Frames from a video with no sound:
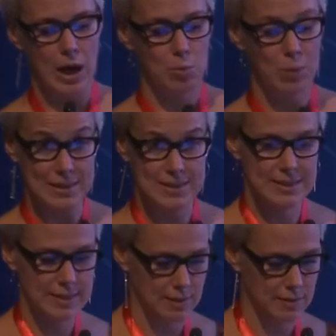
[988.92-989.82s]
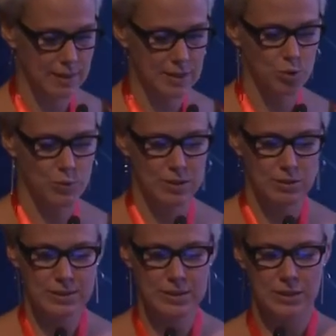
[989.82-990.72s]
But still,
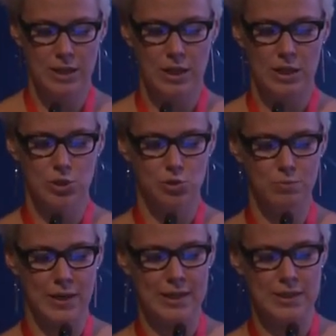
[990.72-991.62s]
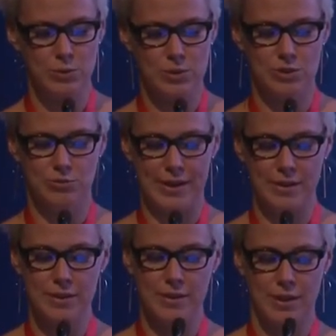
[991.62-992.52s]
individuals should be adequately
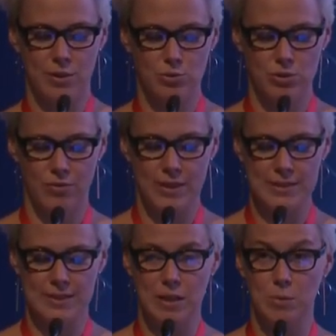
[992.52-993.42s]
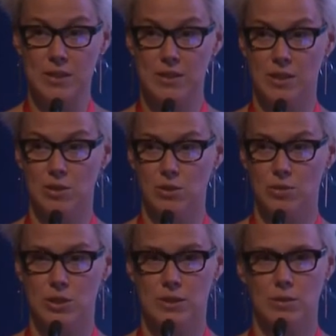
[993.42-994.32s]
trained in use of these telemedicine
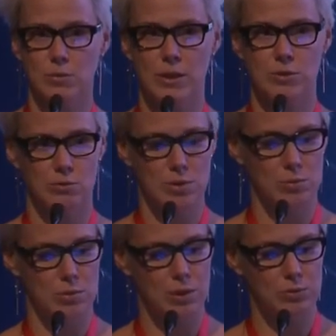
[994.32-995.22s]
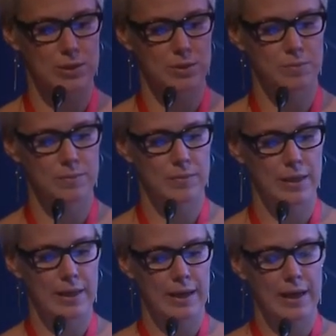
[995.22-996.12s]
technologies, and we need to remember about it.
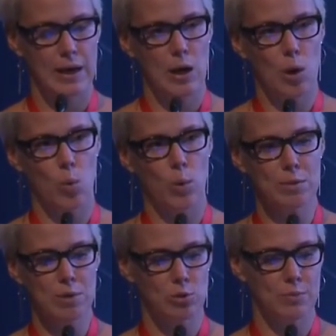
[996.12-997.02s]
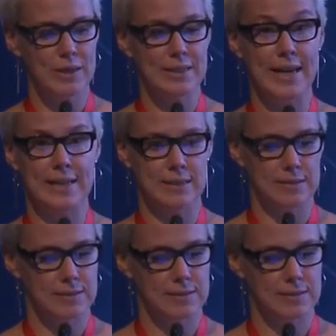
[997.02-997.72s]
What about big data?